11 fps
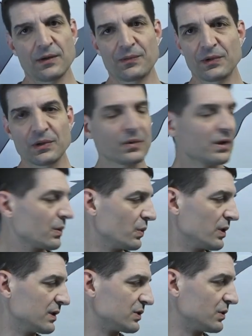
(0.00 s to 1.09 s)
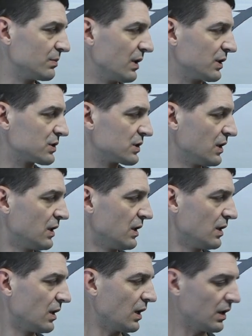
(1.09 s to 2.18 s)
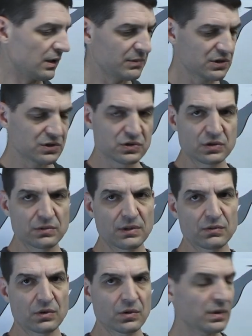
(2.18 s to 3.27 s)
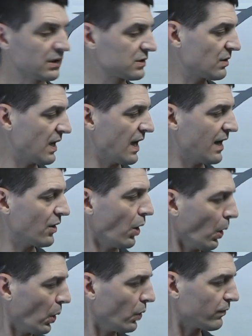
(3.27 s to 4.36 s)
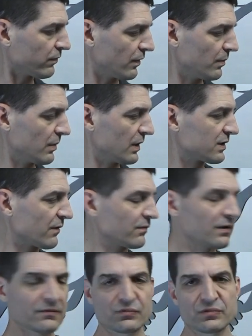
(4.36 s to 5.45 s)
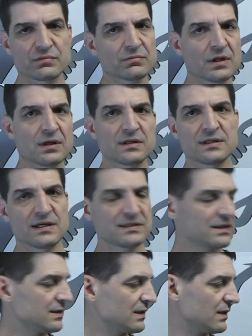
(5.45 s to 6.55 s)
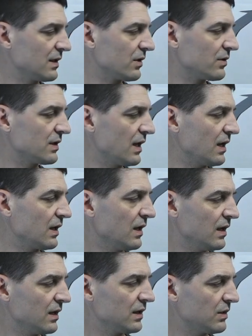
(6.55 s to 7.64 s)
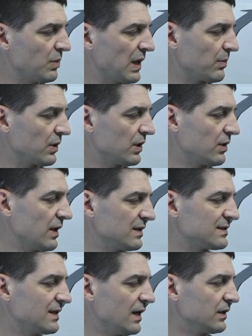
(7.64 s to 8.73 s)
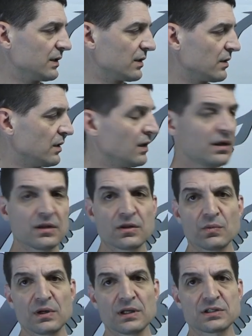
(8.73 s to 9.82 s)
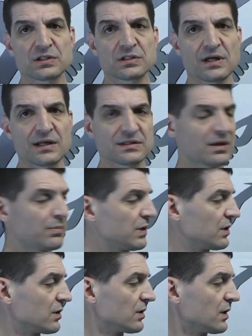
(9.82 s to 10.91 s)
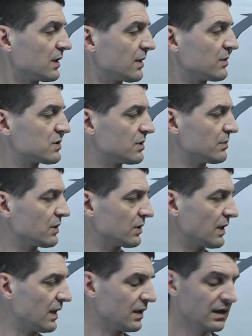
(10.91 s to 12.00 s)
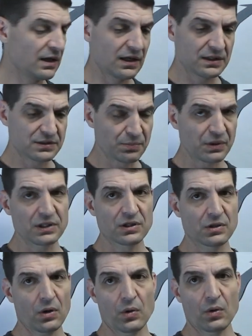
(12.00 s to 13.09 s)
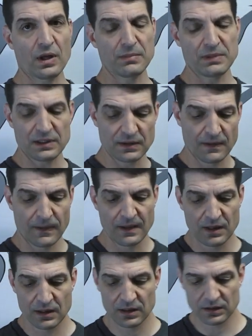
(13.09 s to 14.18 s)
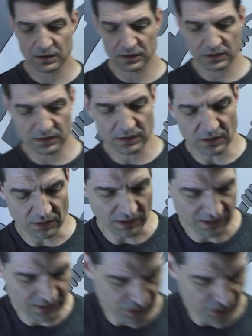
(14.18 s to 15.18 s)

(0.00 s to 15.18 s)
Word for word: I really wouldn't want to do much uh, let me just zoom in real quick. So I had a hole from a different test I did the other day in the paper here. That's down here. The one I just shot is up here. Let me zoom in on that. It's a pretty good hole. I mean, you know, I can